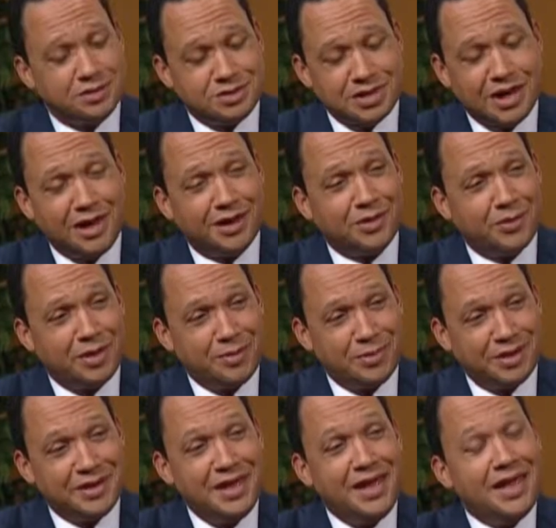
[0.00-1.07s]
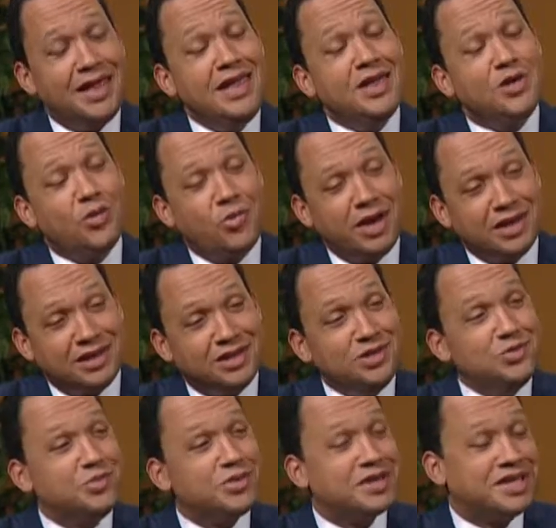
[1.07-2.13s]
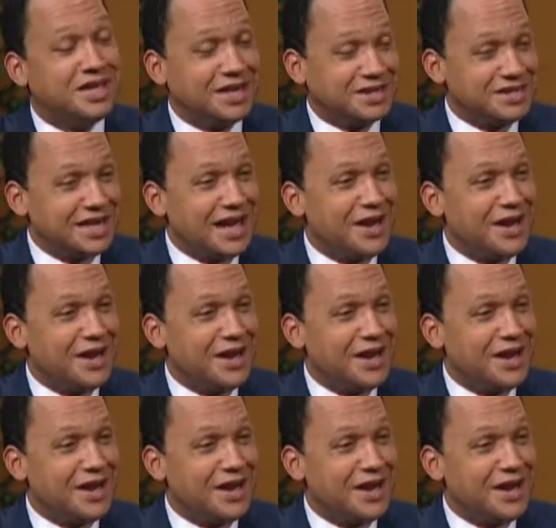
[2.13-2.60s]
John. Wait a minute. He quit and you were kicked out.